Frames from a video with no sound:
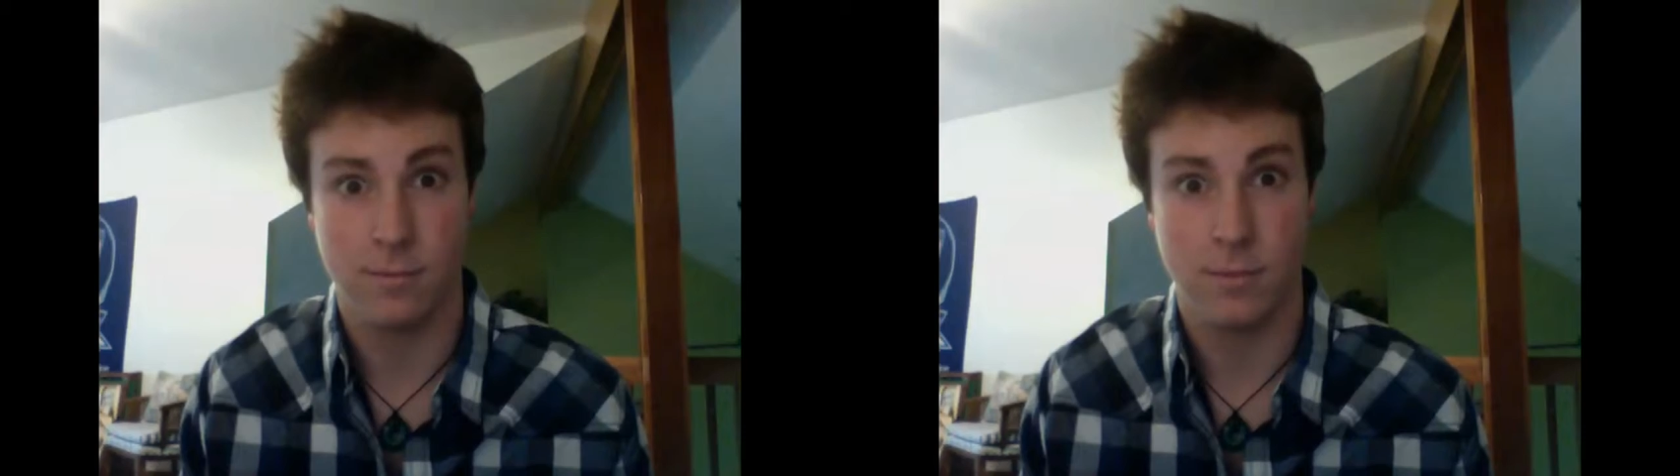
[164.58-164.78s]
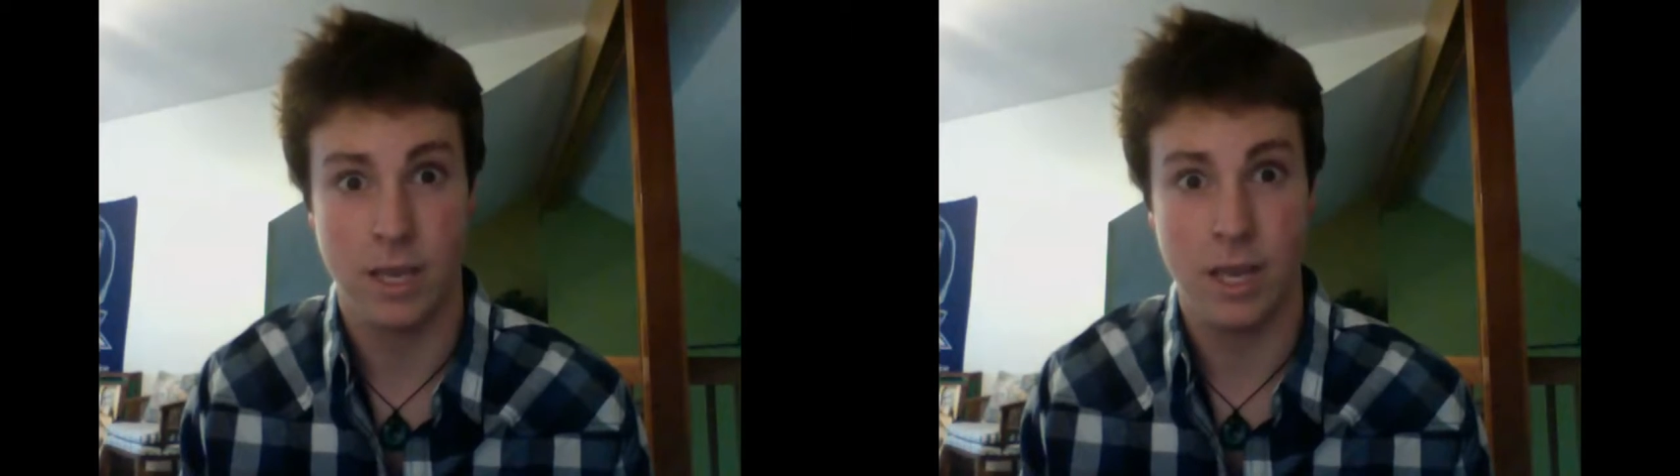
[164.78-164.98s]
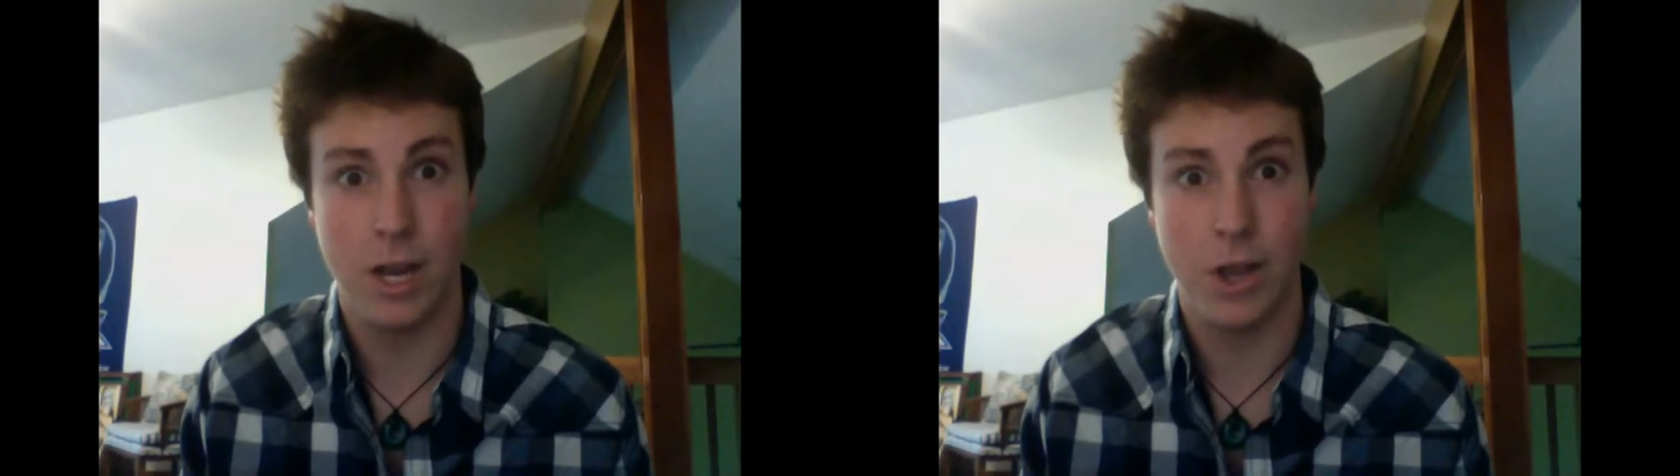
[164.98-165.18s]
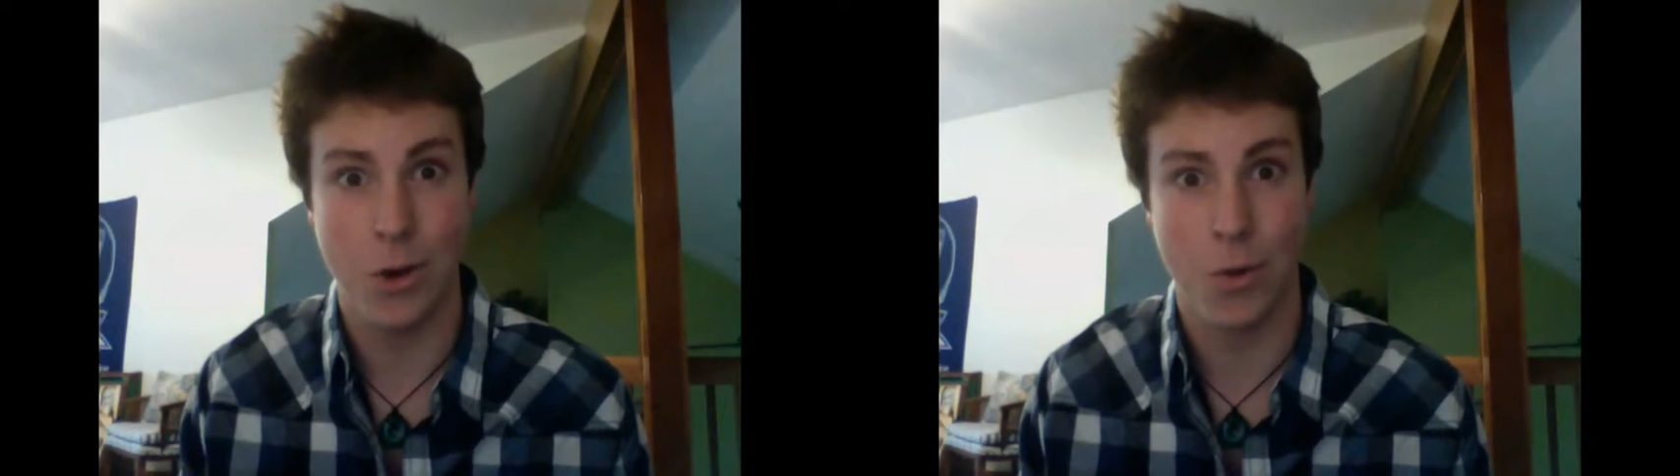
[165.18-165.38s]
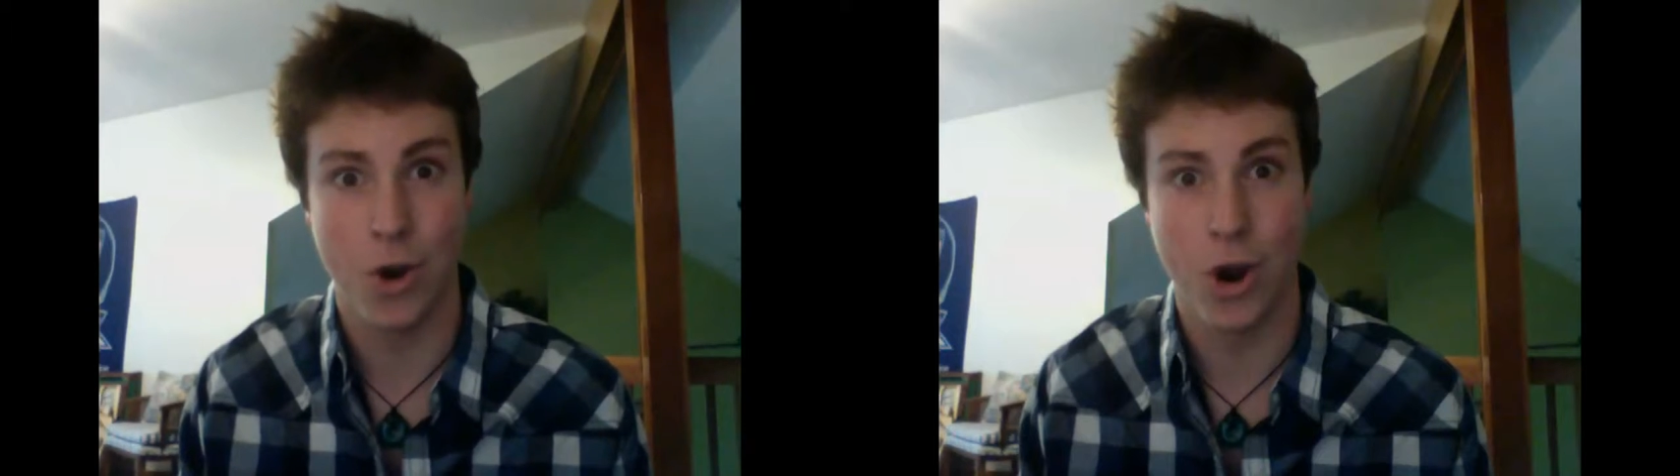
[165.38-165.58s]
Hello,
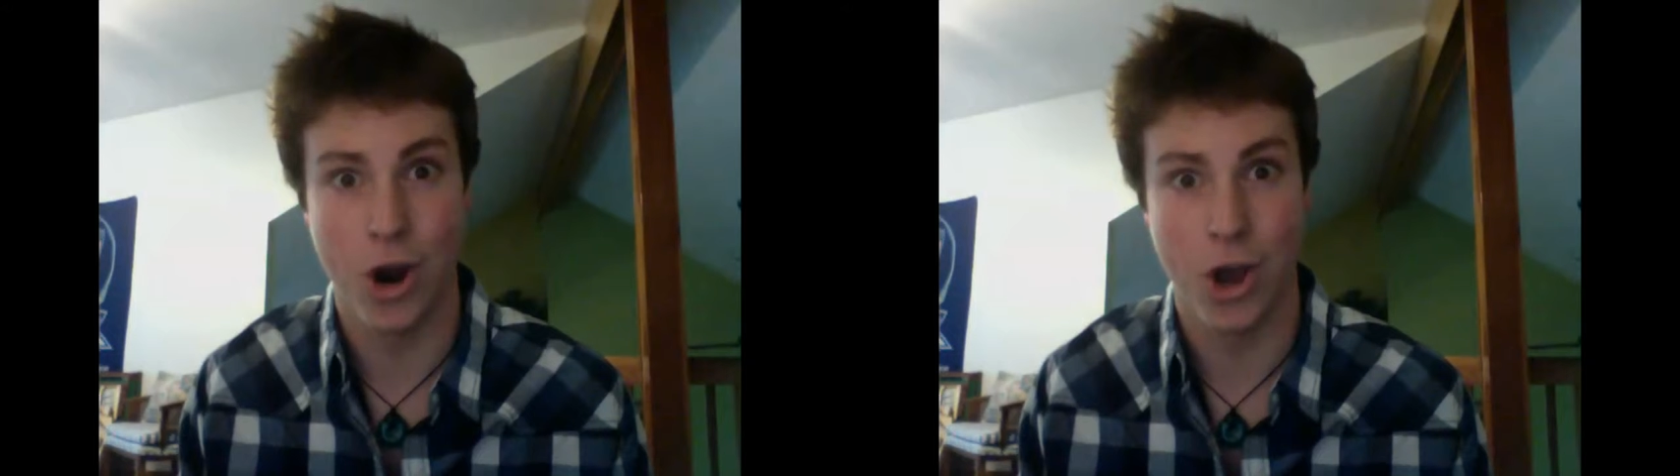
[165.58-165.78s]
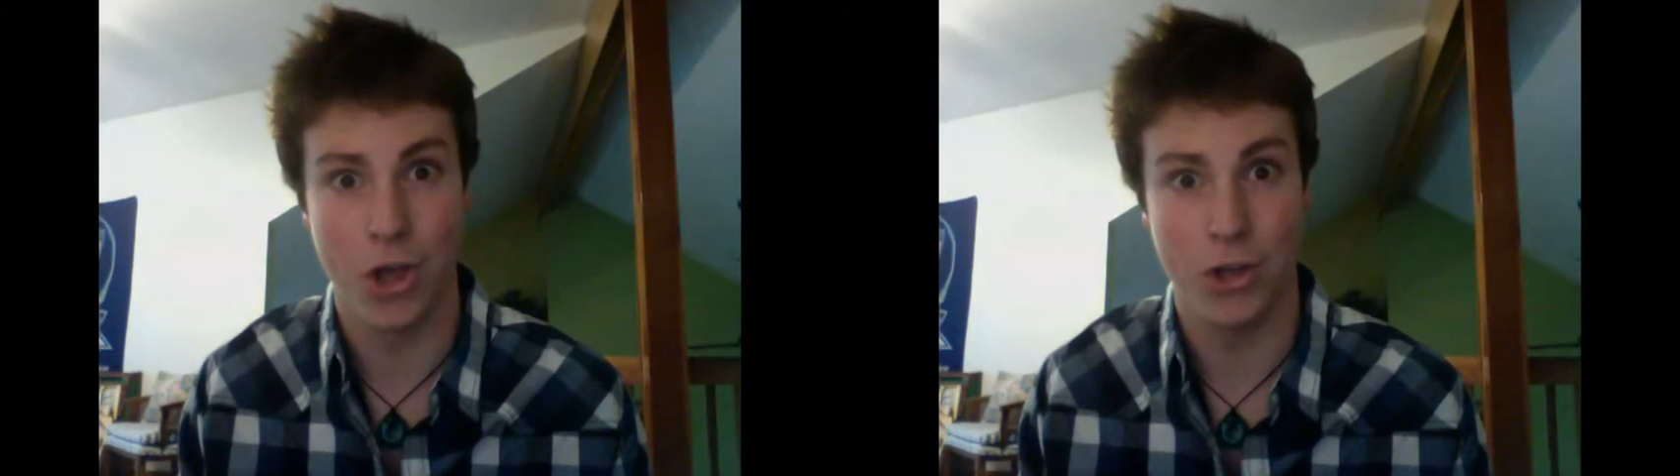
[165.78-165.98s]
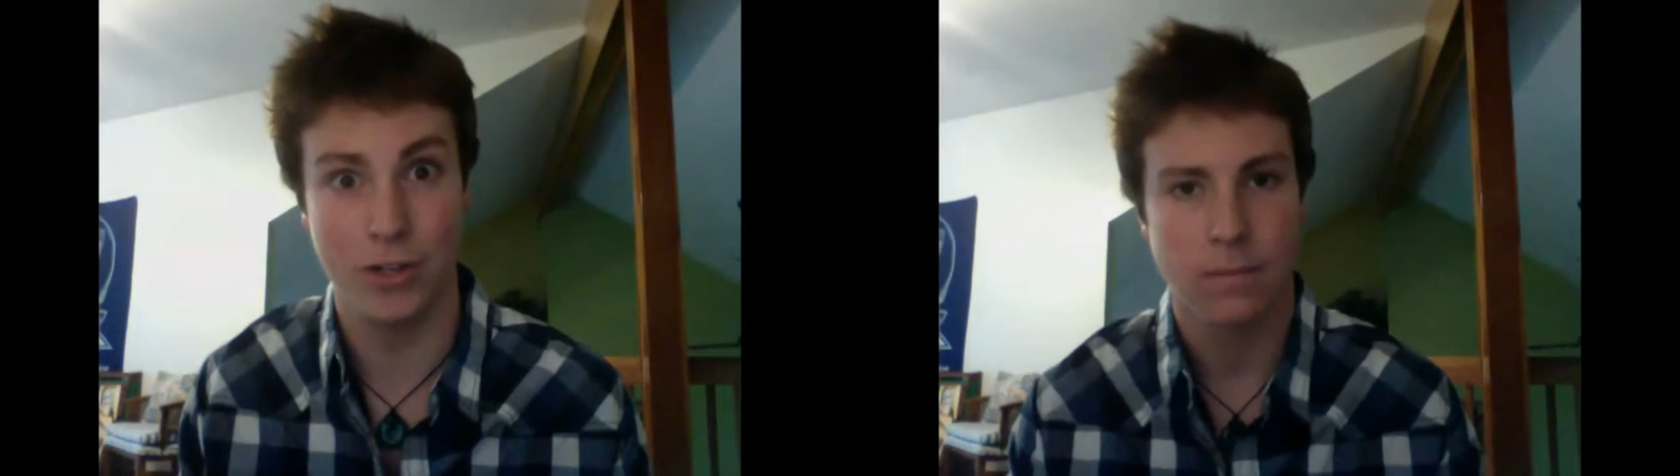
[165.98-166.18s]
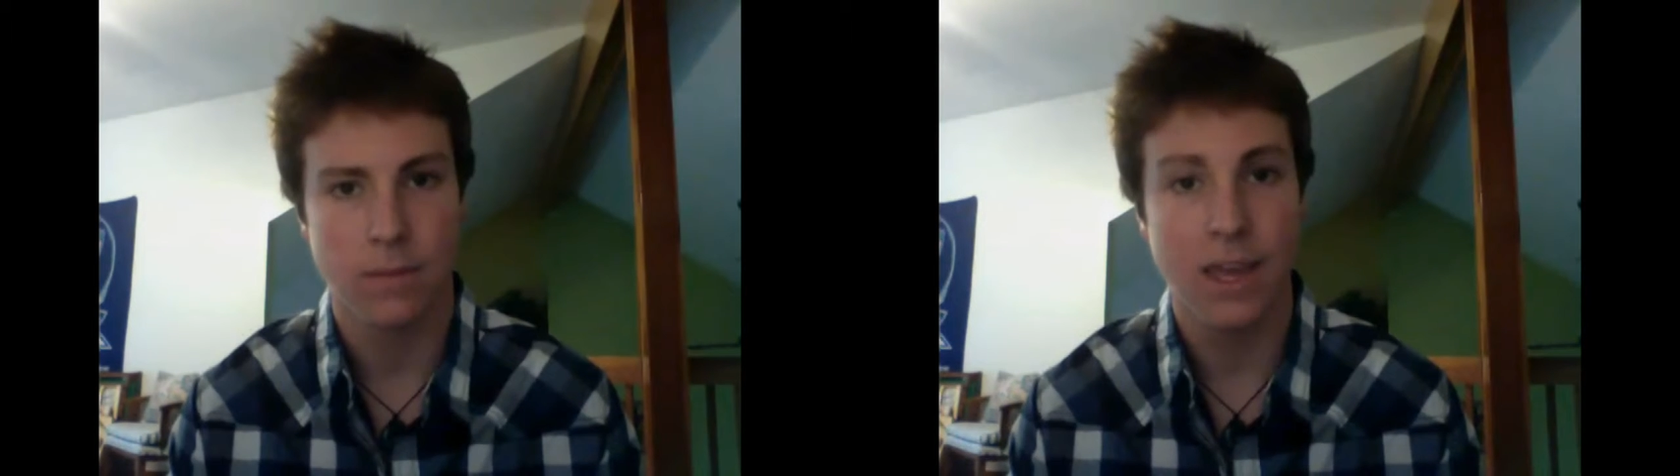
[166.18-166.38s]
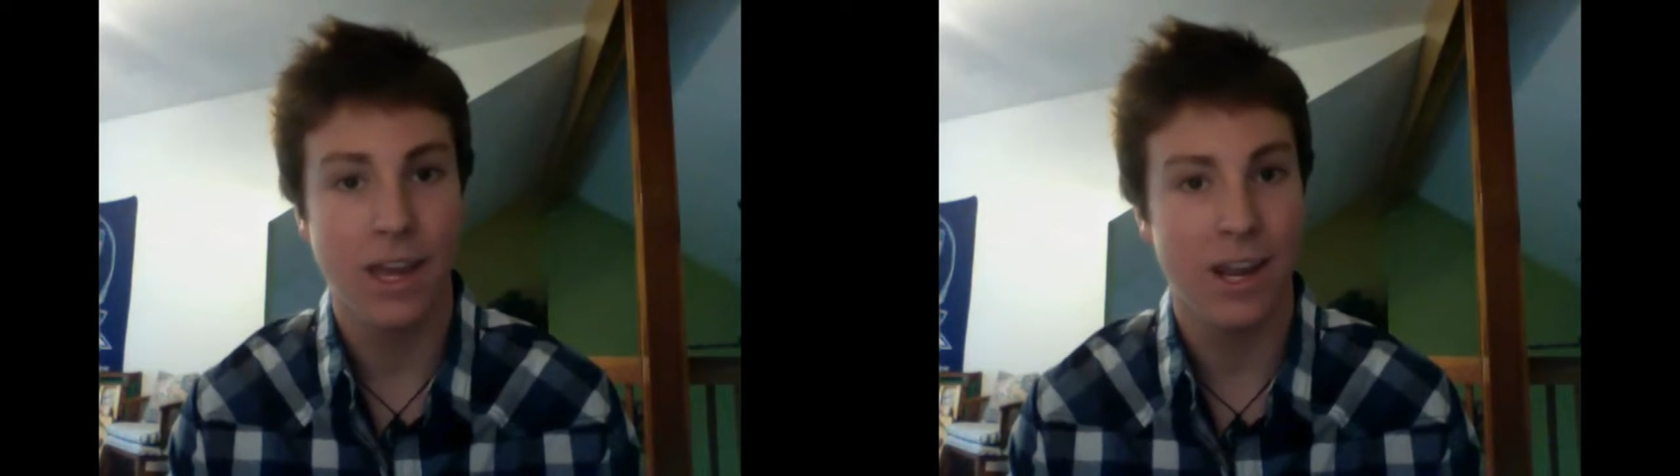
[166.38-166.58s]
world! I
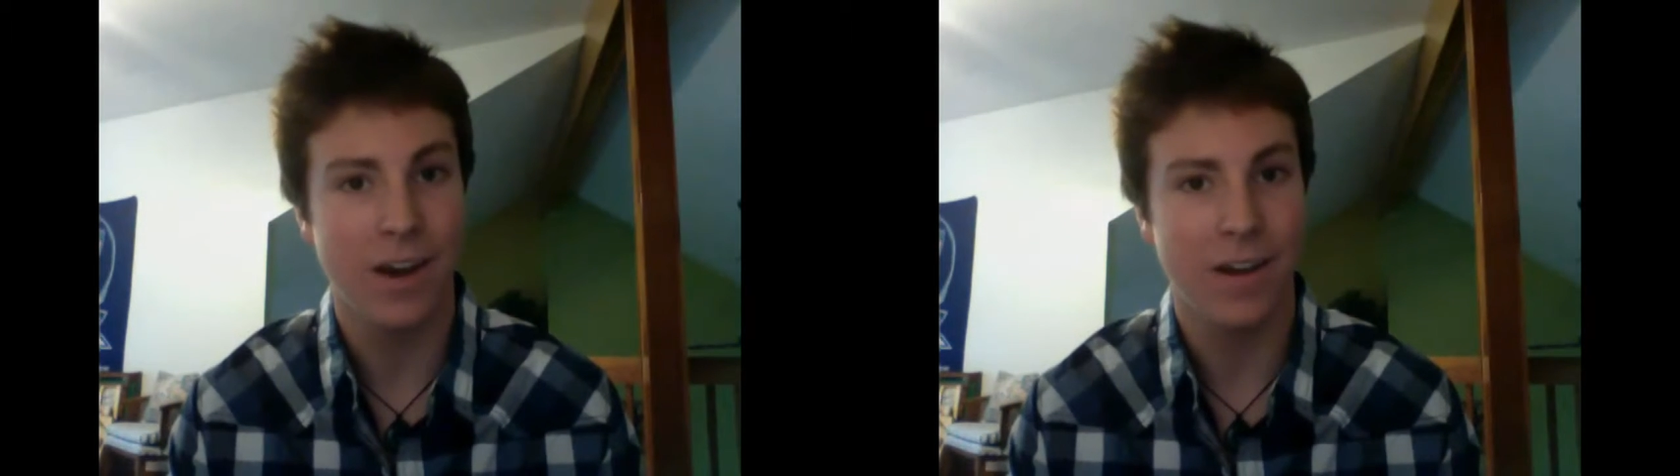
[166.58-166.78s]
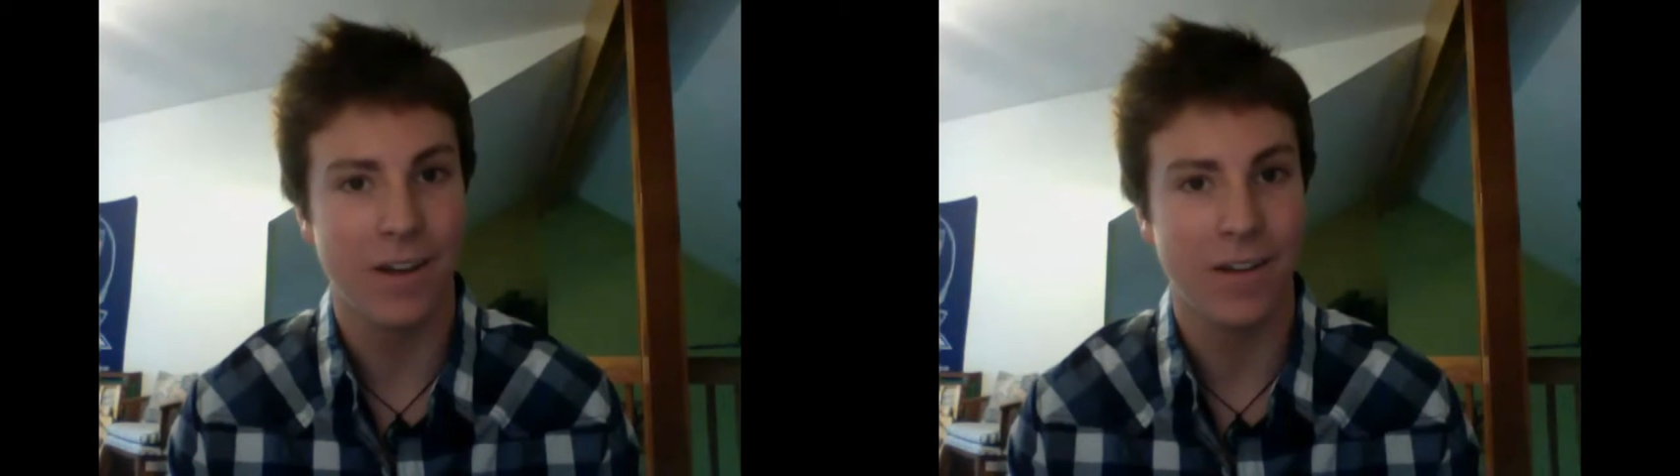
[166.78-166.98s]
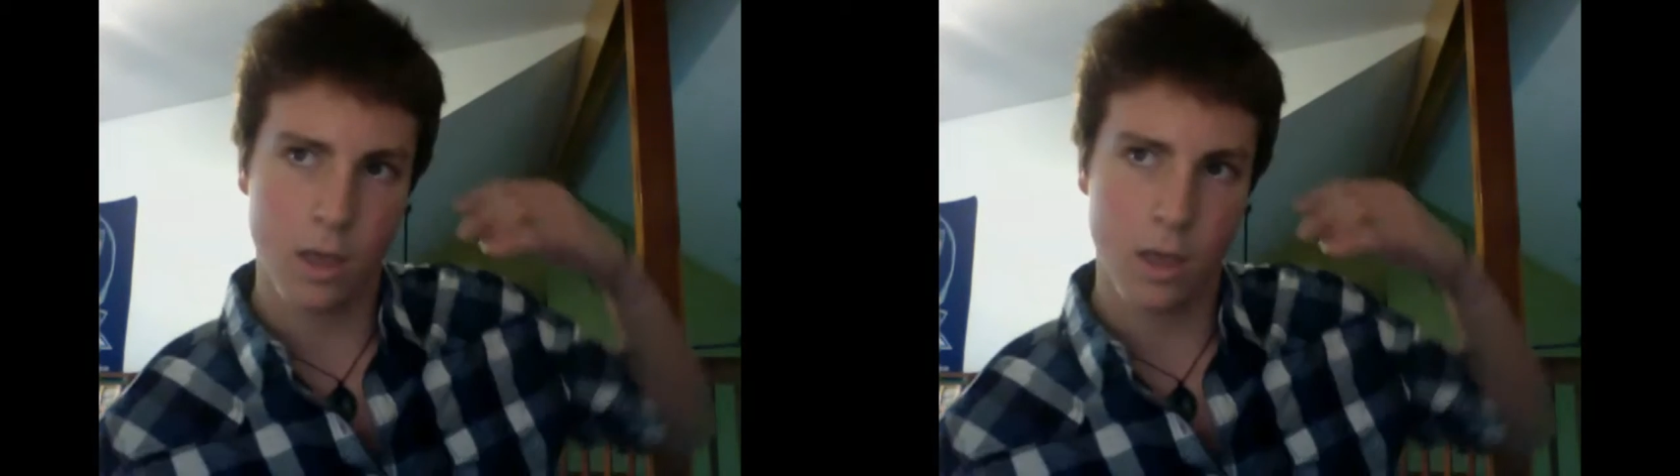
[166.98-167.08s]
got a haircut.